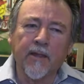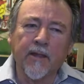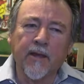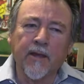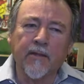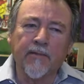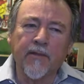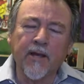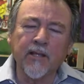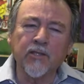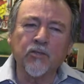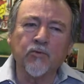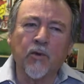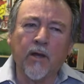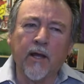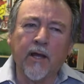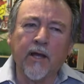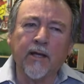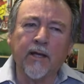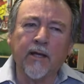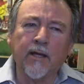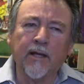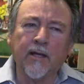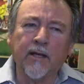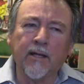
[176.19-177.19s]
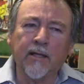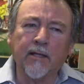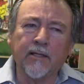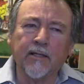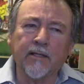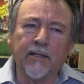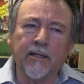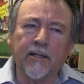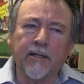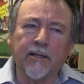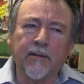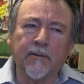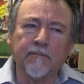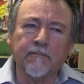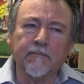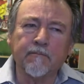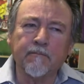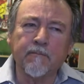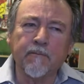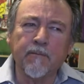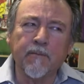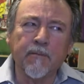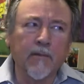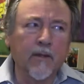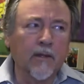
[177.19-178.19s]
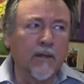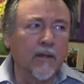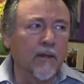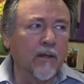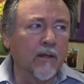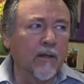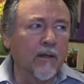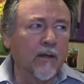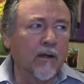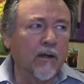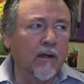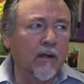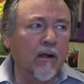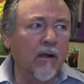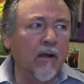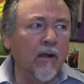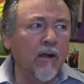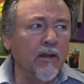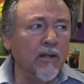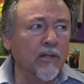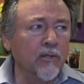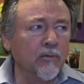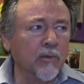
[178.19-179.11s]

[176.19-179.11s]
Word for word: And that's why I, uh, art